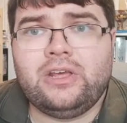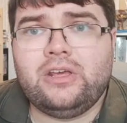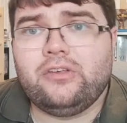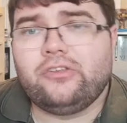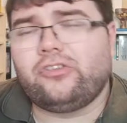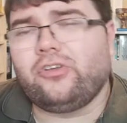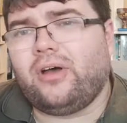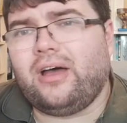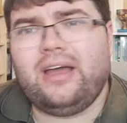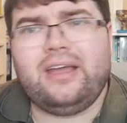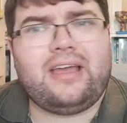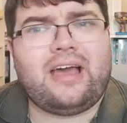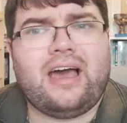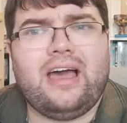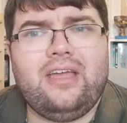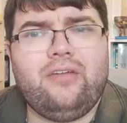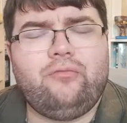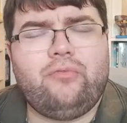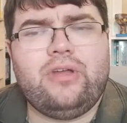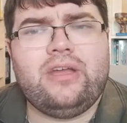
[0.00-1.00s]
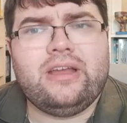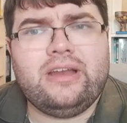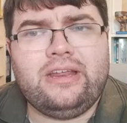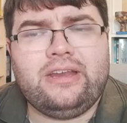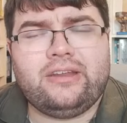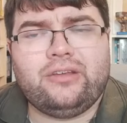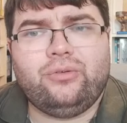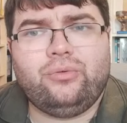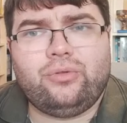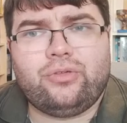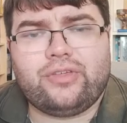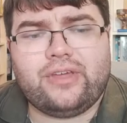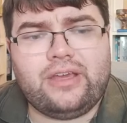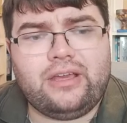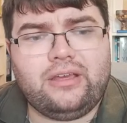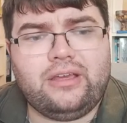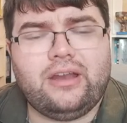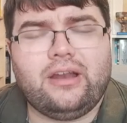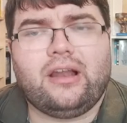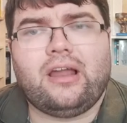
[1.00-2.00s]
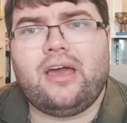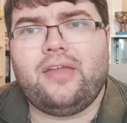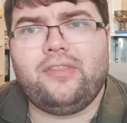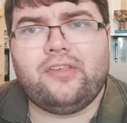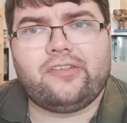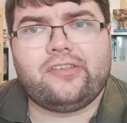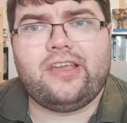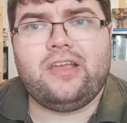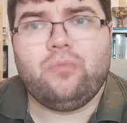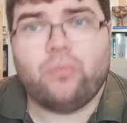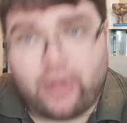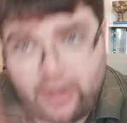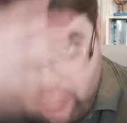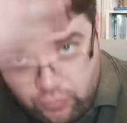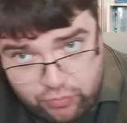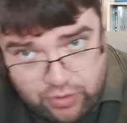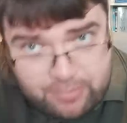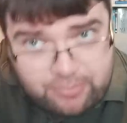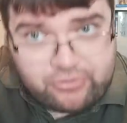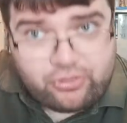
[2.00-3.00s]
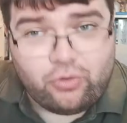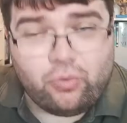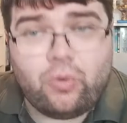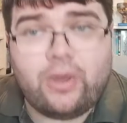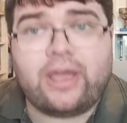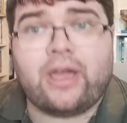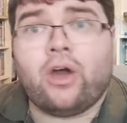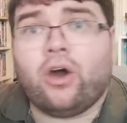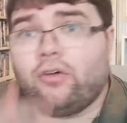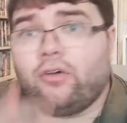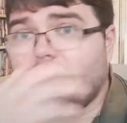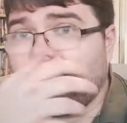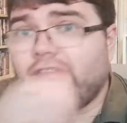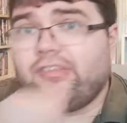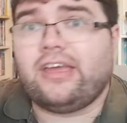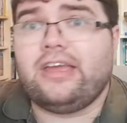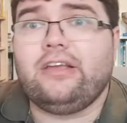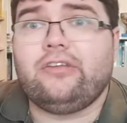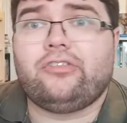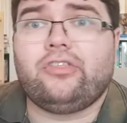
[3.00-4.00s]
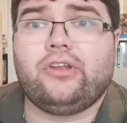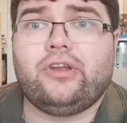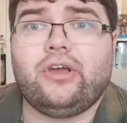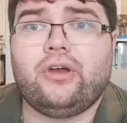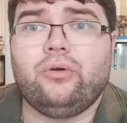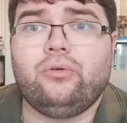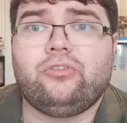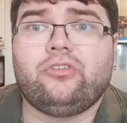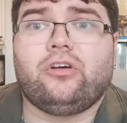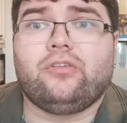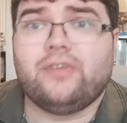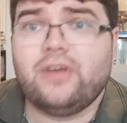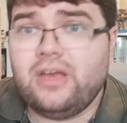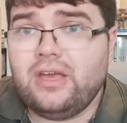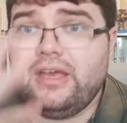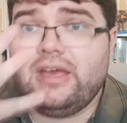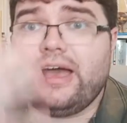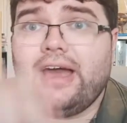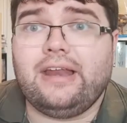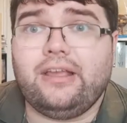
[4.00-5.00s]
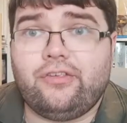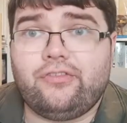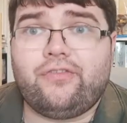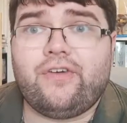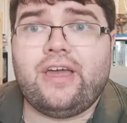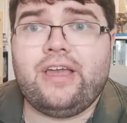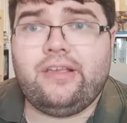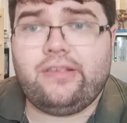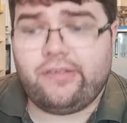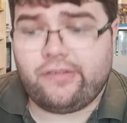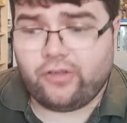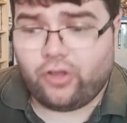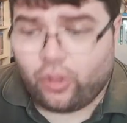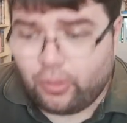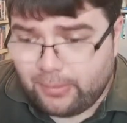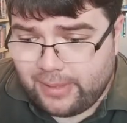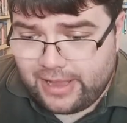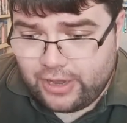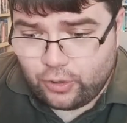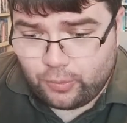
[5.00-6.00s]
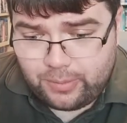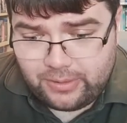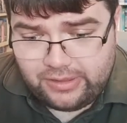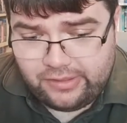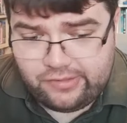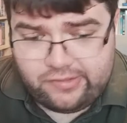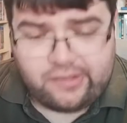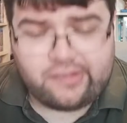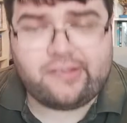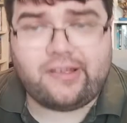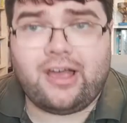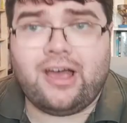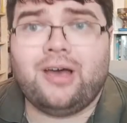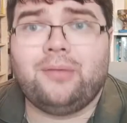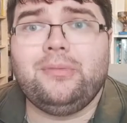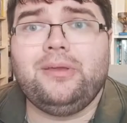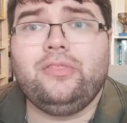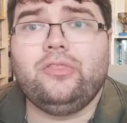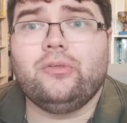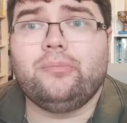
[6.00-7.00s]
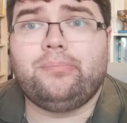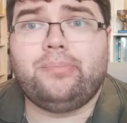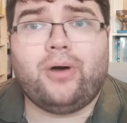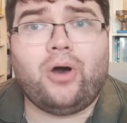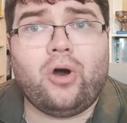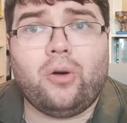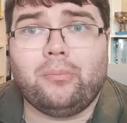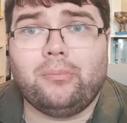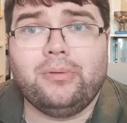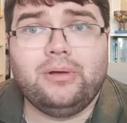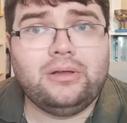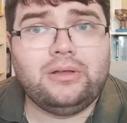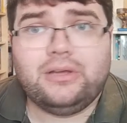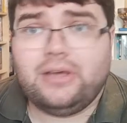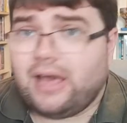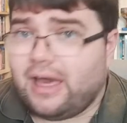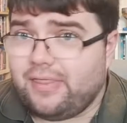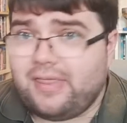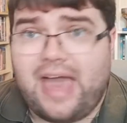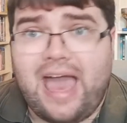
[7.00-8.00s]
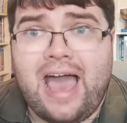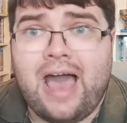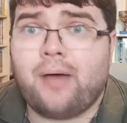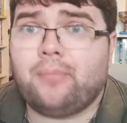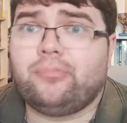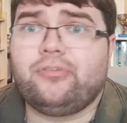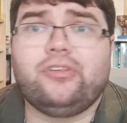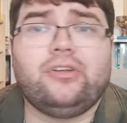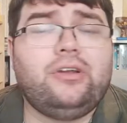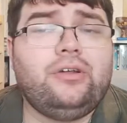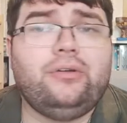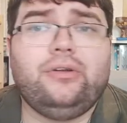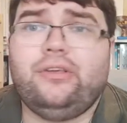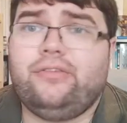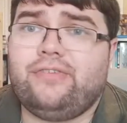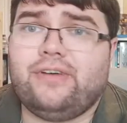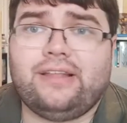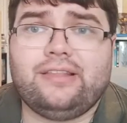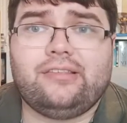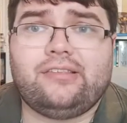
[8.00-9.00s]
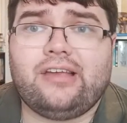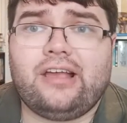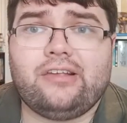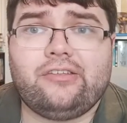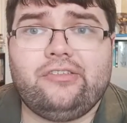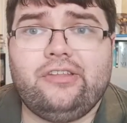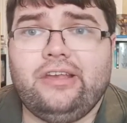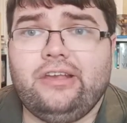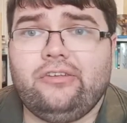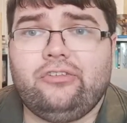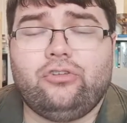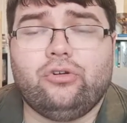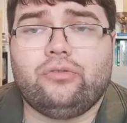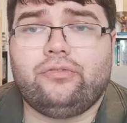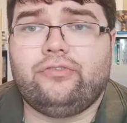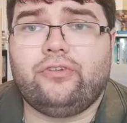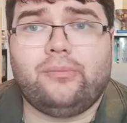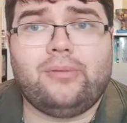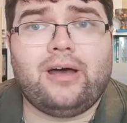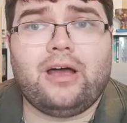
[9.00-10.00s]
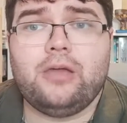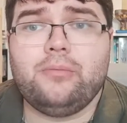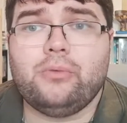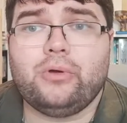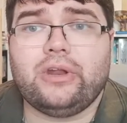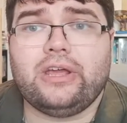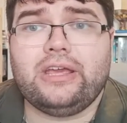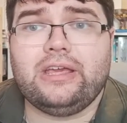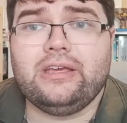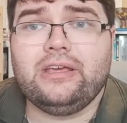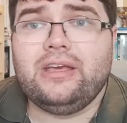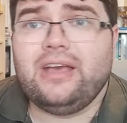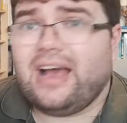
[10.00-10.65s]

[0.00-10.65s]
So I really do think, you know, like in the scene where he rips the wig off and takes the nose off and his face is all made up and he's disarming the bomb, absolutely fantastic stuff for my money.